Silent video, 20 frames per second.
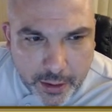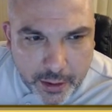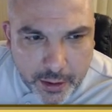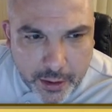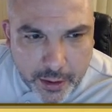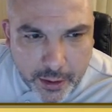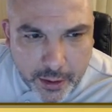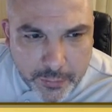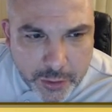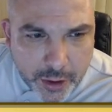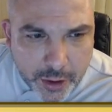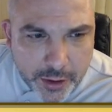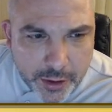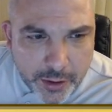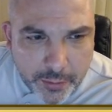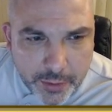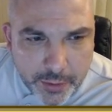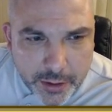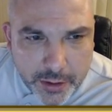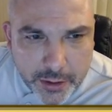And I'm trying to
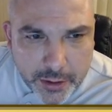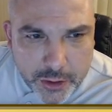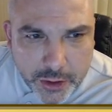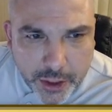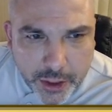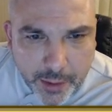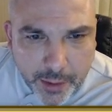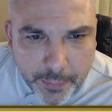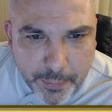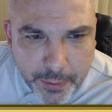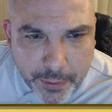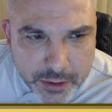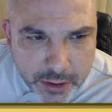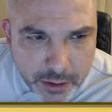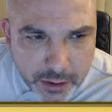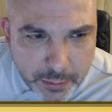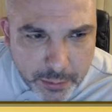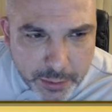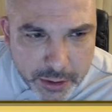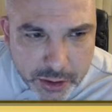read the chat, but it's a
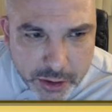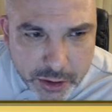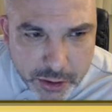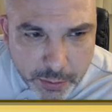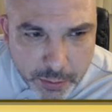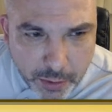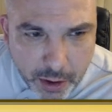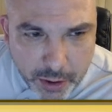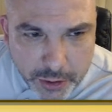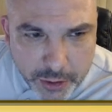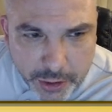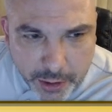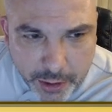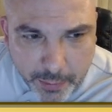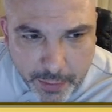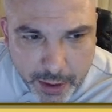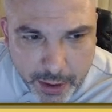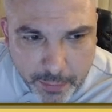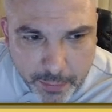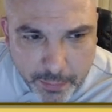little bit small. I should have
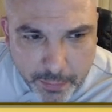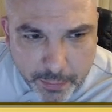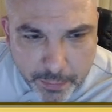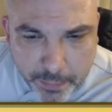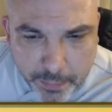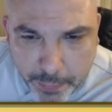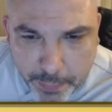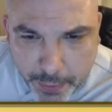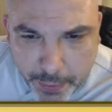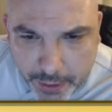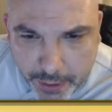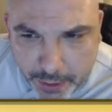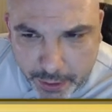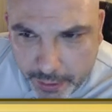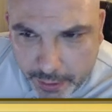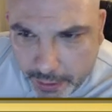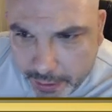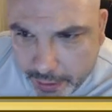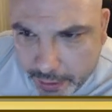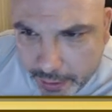made it bigger.